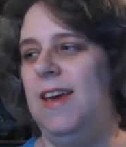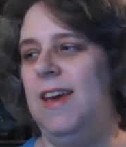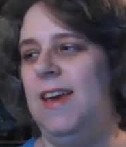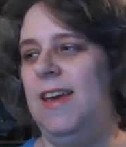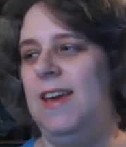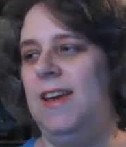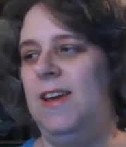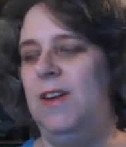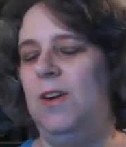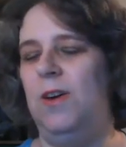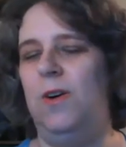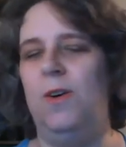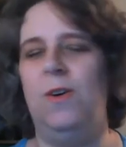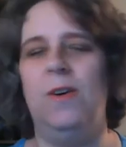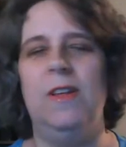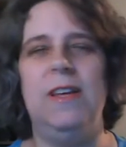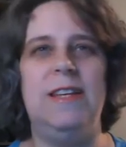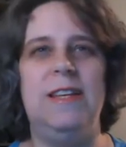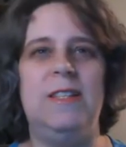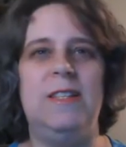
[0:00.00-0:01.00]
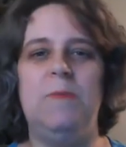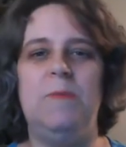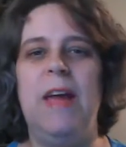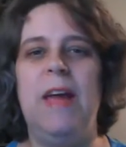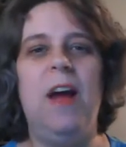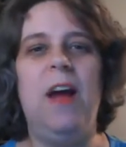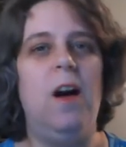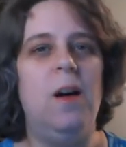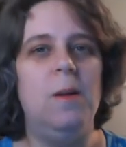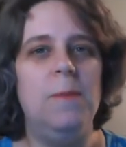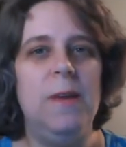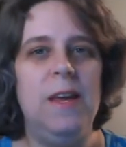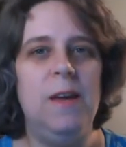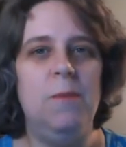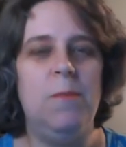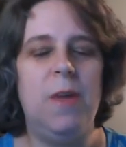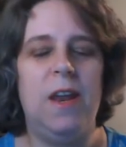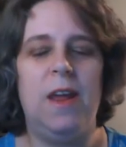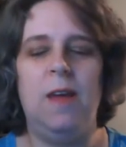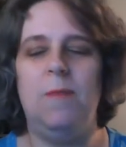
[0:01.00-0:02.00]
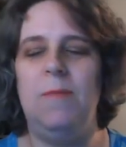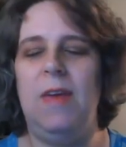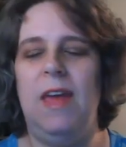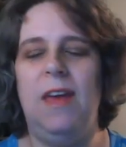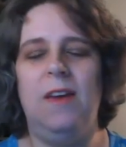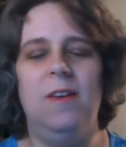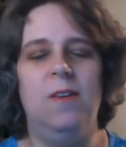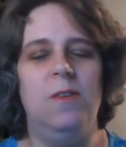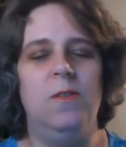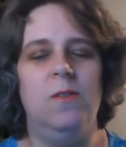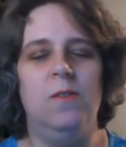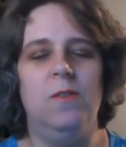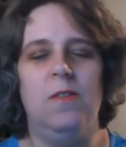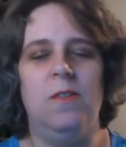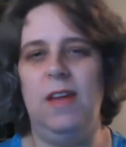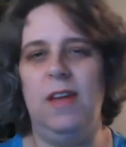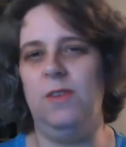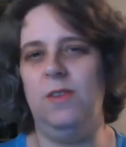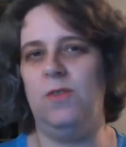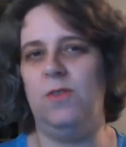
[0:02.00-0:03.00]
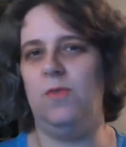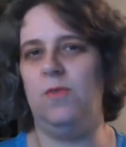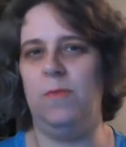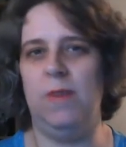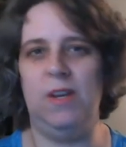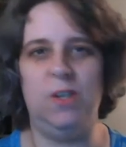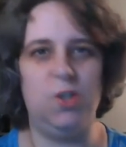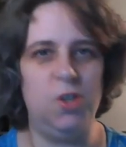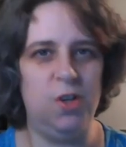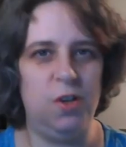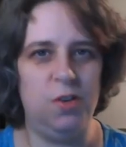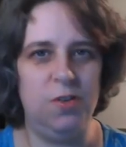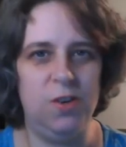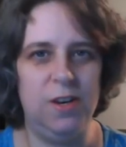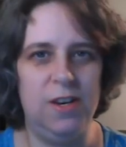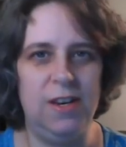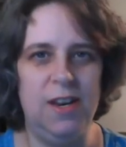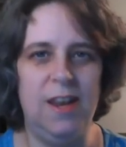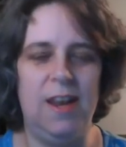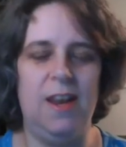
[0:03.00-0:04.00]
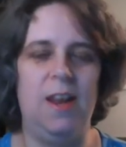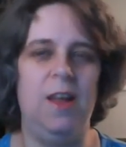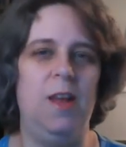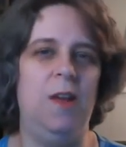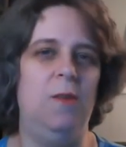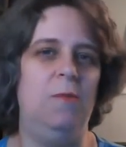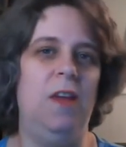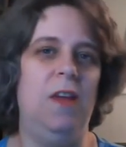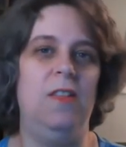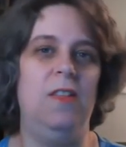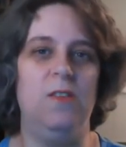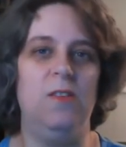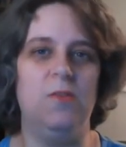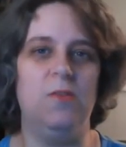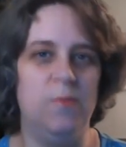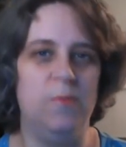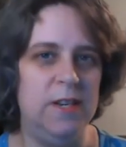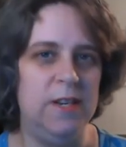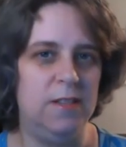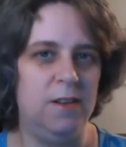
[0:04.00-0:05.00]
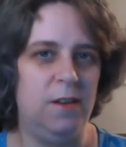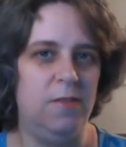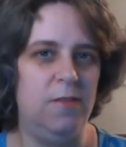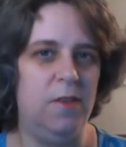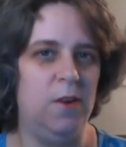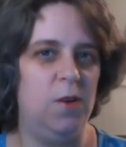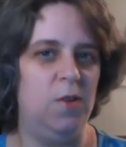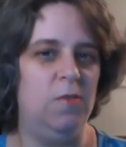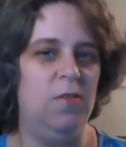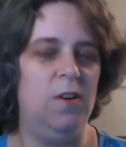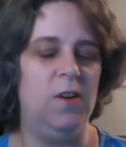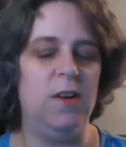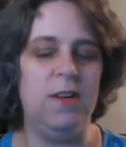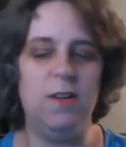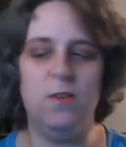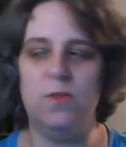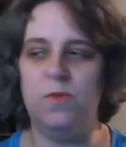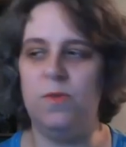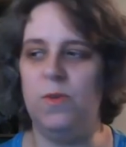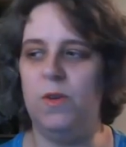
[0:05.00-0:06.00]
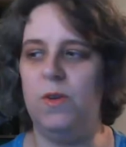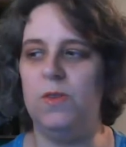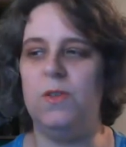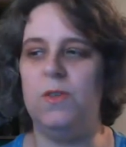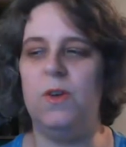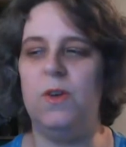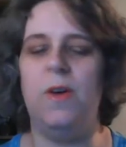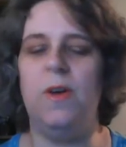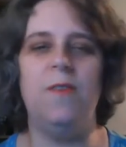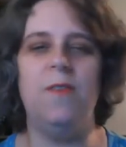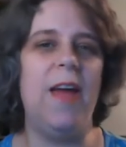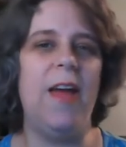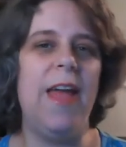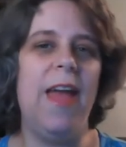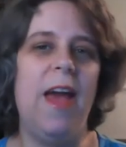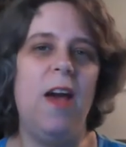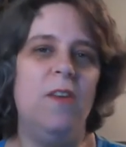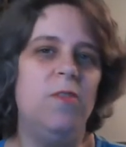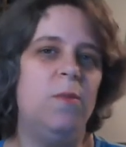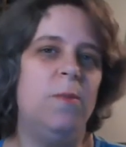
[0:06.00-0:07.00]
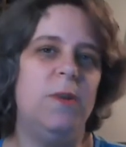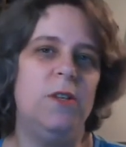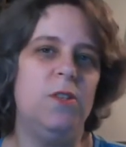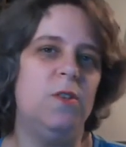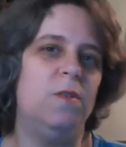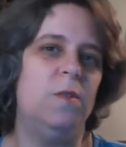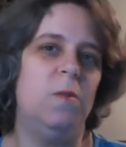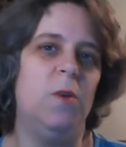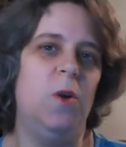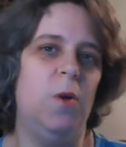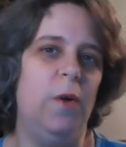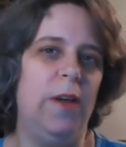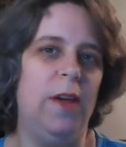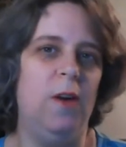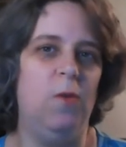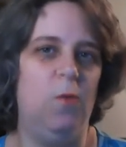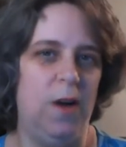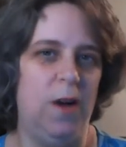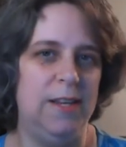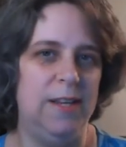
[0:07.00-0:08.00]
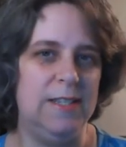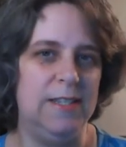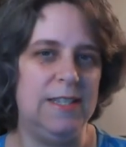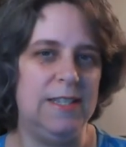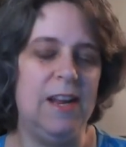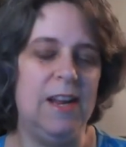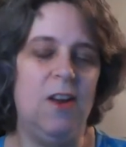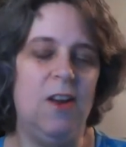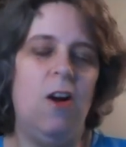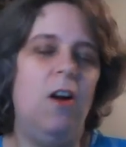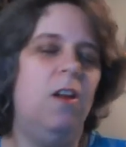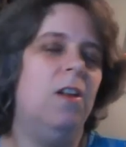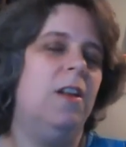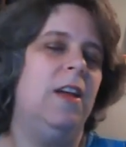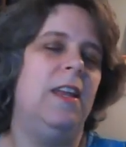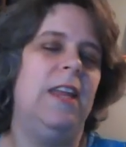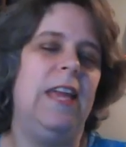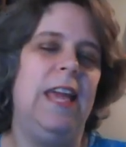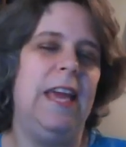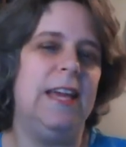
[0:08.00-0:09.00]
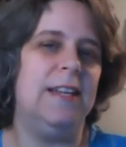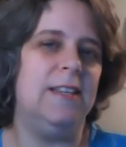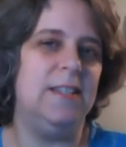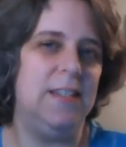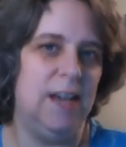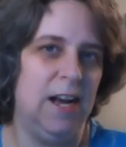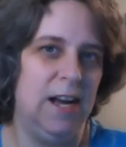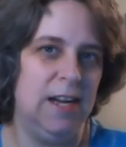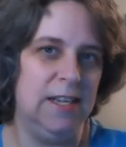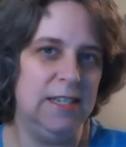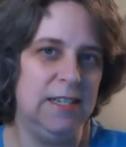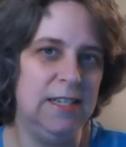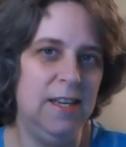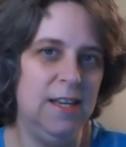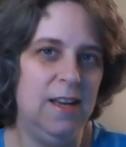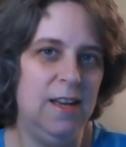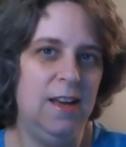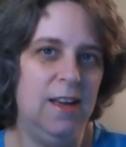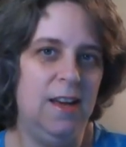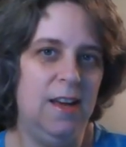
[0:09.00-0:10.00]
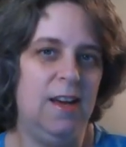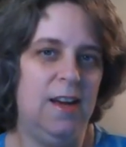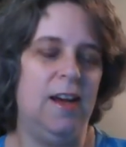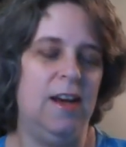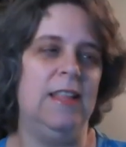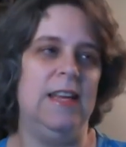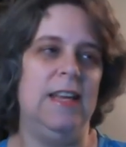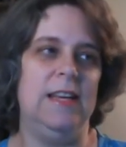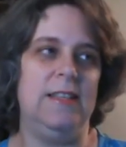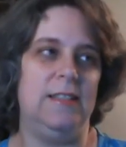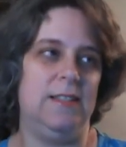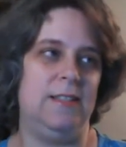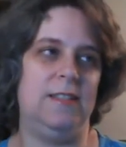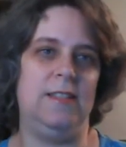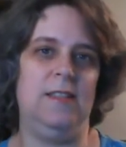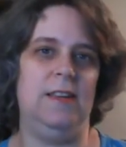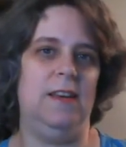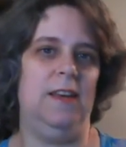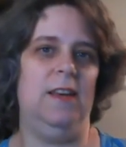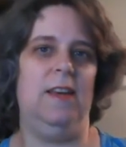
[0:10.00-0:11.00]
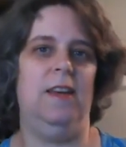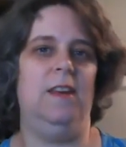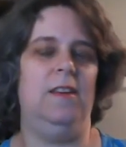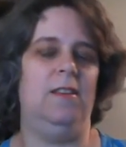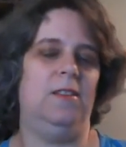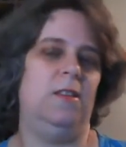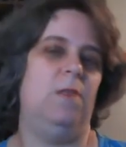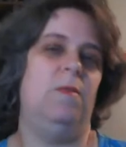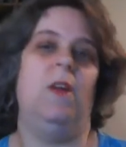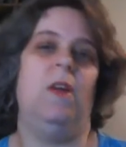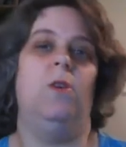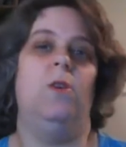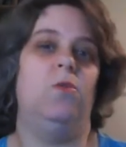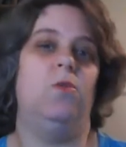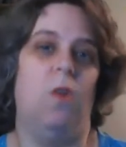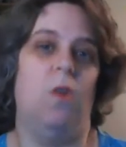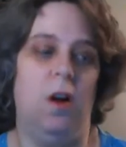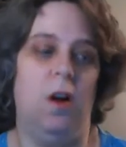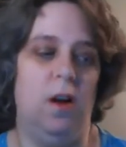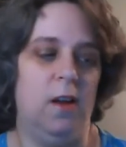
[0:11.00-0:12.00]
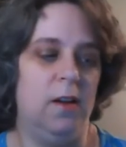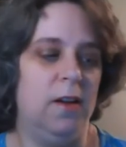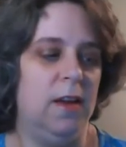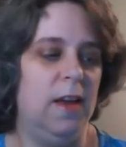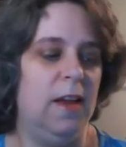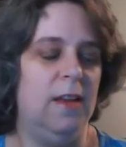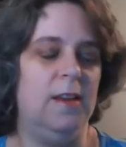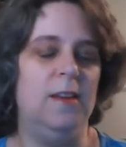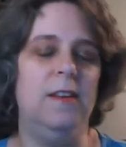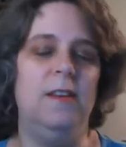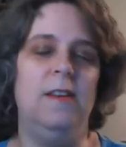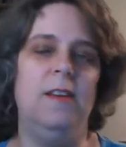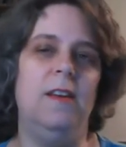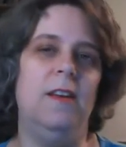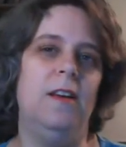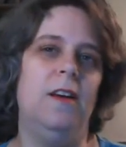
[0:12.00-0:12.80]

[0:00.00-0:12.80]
you know, it's my hobby, but I make things for my children and I make things for myself that are very useful. So if I have a bunch of them going at once, they're all going to get done unless something goes wrong. And